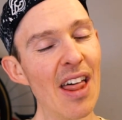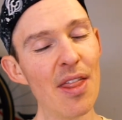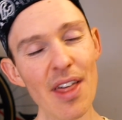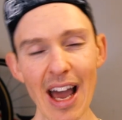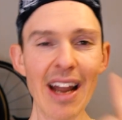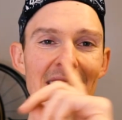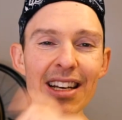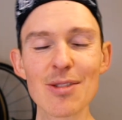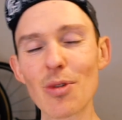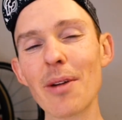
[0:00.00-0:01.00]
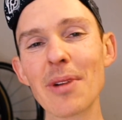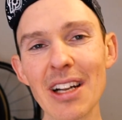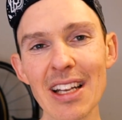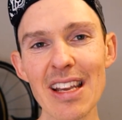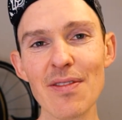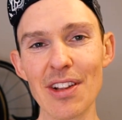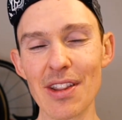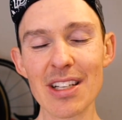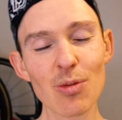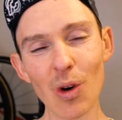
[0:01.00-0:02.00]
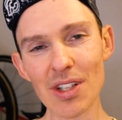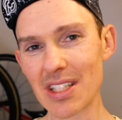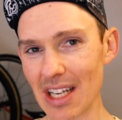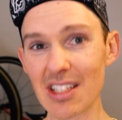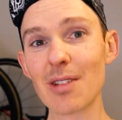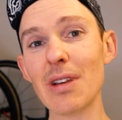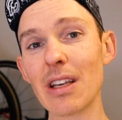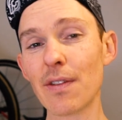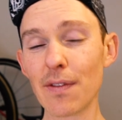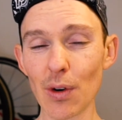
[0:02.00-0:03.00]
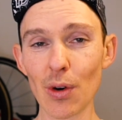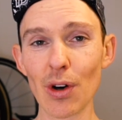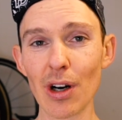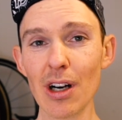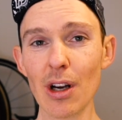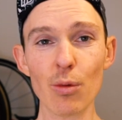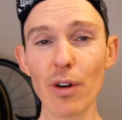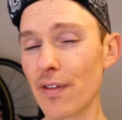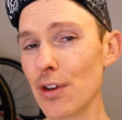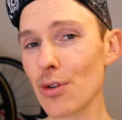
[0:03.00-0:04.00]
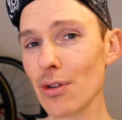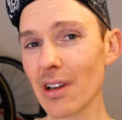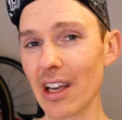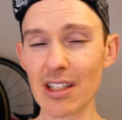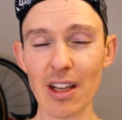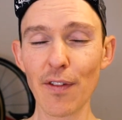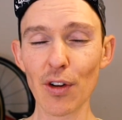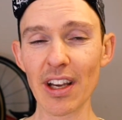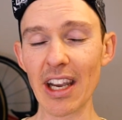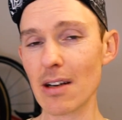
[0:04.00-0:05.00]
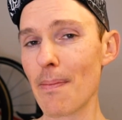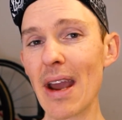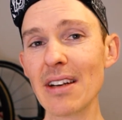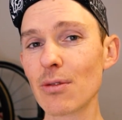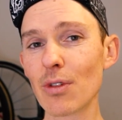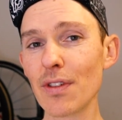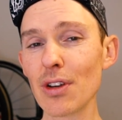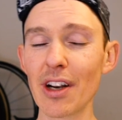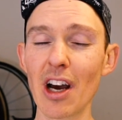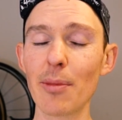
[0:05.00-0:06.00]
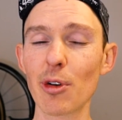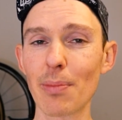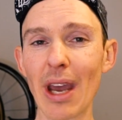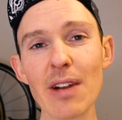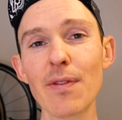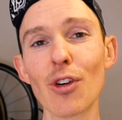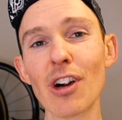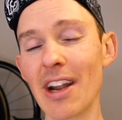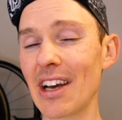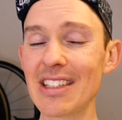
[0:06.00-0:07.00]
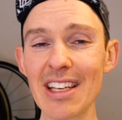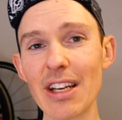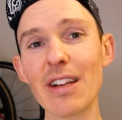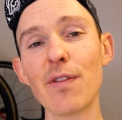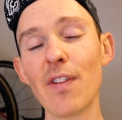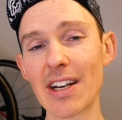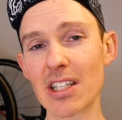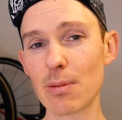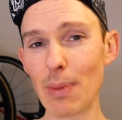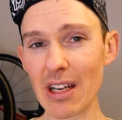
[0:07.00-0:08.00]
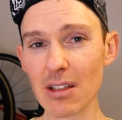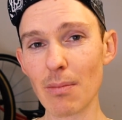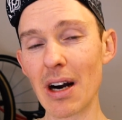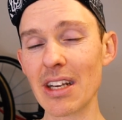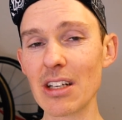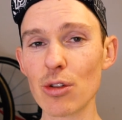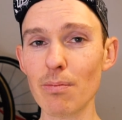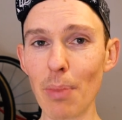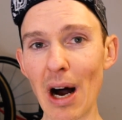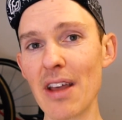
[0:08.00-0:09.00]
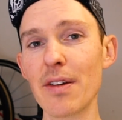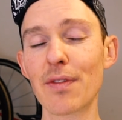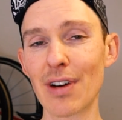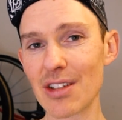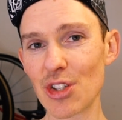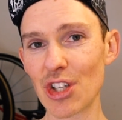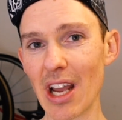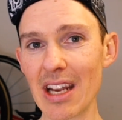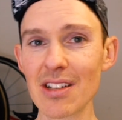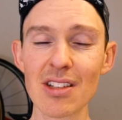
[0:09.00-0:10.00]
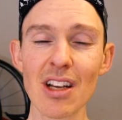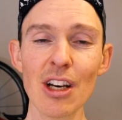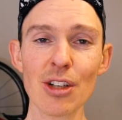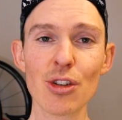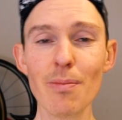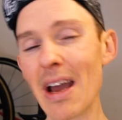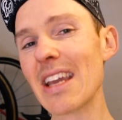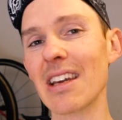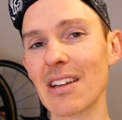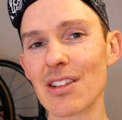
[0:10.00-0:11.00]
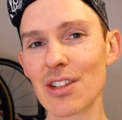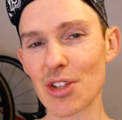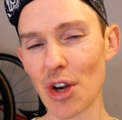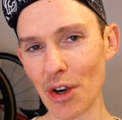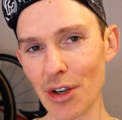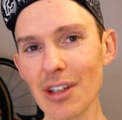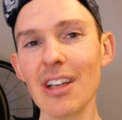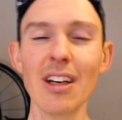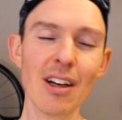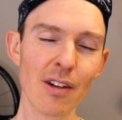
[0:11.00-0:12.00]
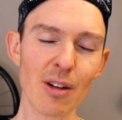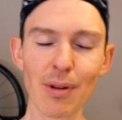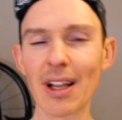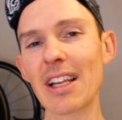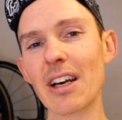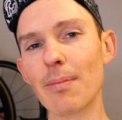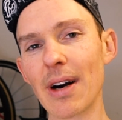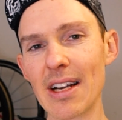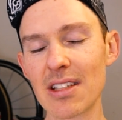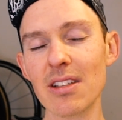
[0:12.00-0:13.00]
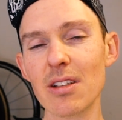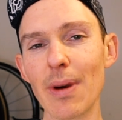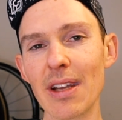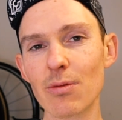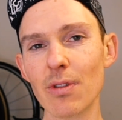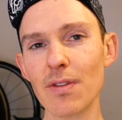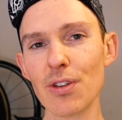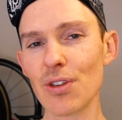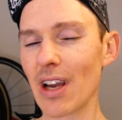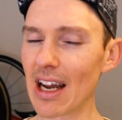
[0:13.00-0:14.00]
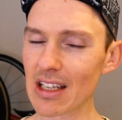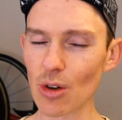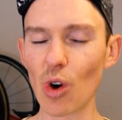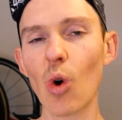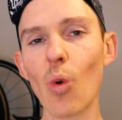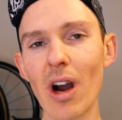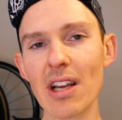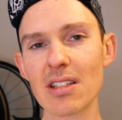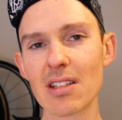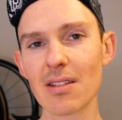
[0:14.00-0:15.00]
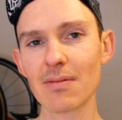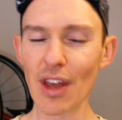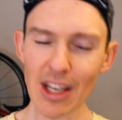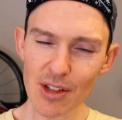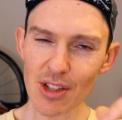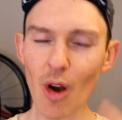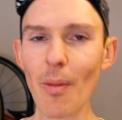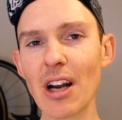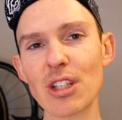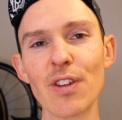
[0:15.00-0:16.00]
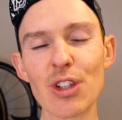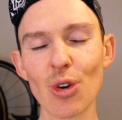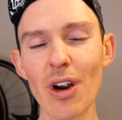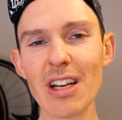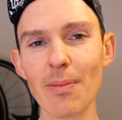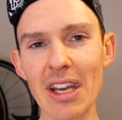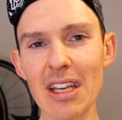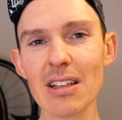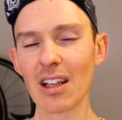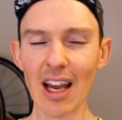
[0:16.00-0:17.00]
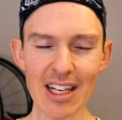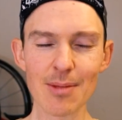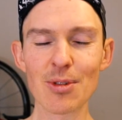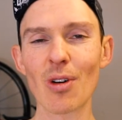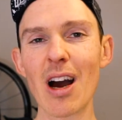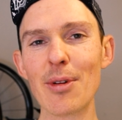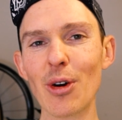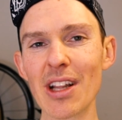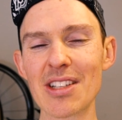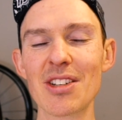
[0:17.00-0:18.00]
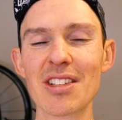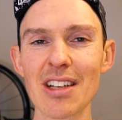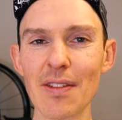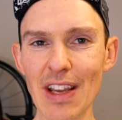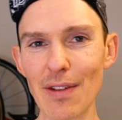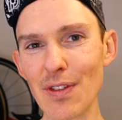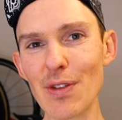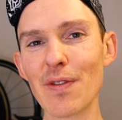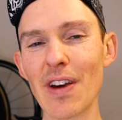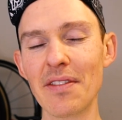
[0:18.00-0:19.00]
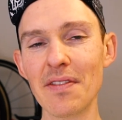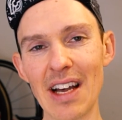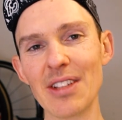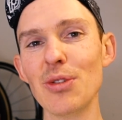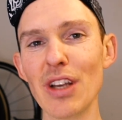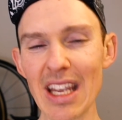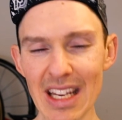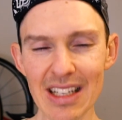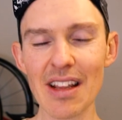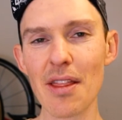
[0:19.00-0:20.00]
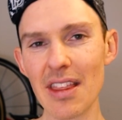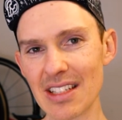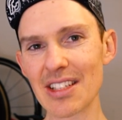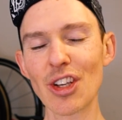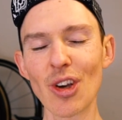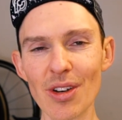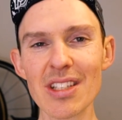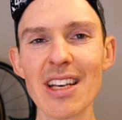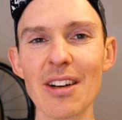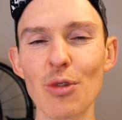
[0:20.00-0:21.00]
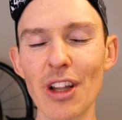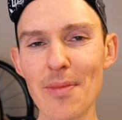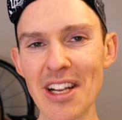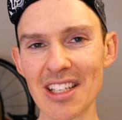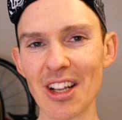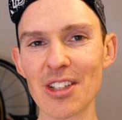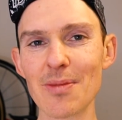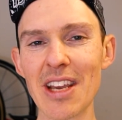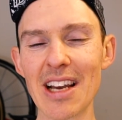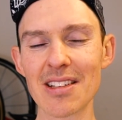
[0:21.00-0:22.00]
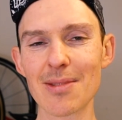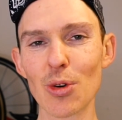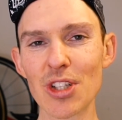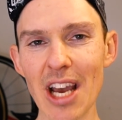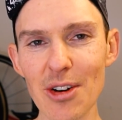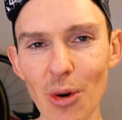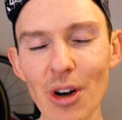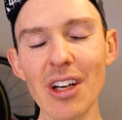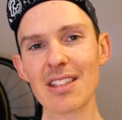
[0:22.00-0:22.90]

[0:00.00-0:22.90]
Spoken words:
That is where I'm going to leave it. This was sent to me for review. It is a fully independent review and I am not paid for it. And I did in fact spend money to buy the fresh chains to make it. So, completely unbiased and independent review as always. Thank you so much for joining me. Like, subscribe, and all that sort of stuff if you found value in this content. It really means a lot to me as a small channel.